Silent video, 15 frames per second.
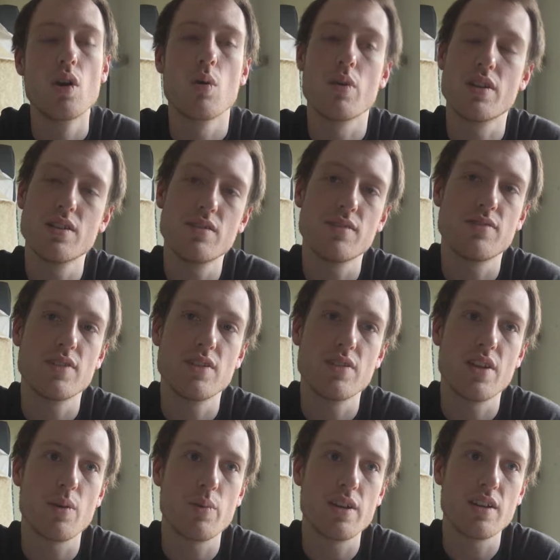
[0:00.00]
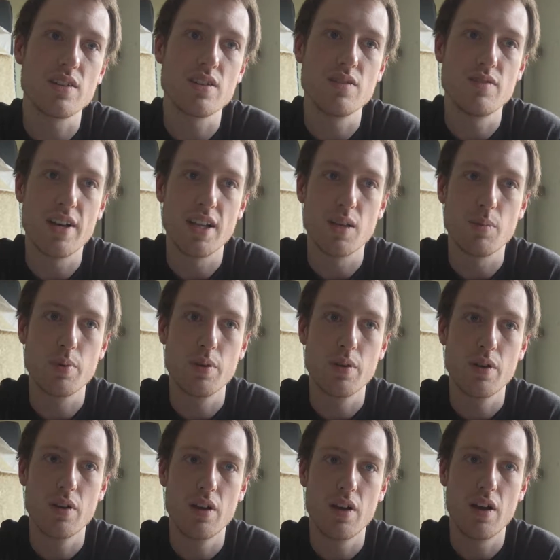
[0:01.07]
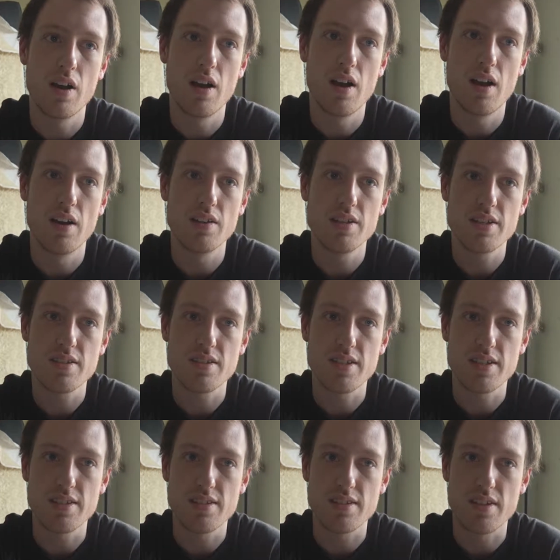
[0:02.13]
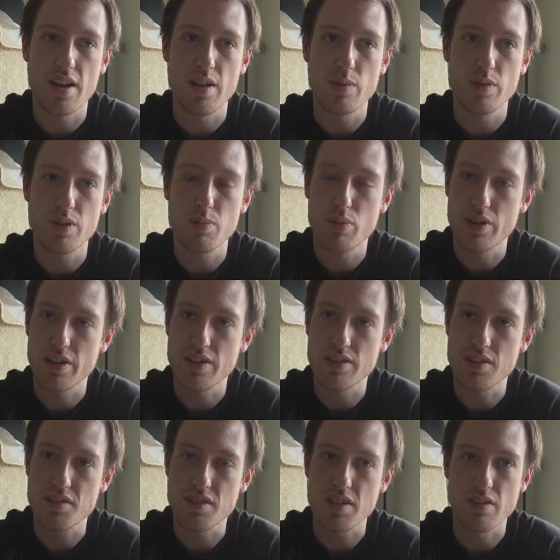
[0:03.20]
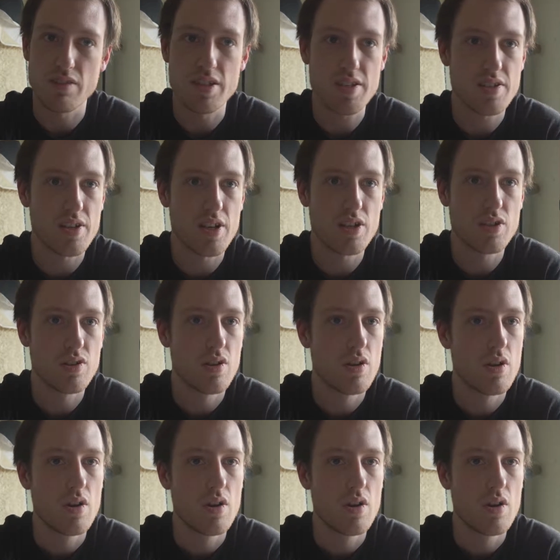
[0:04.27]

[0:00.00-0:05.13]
We didn't feel that we could develop decent insight with pre-existing research,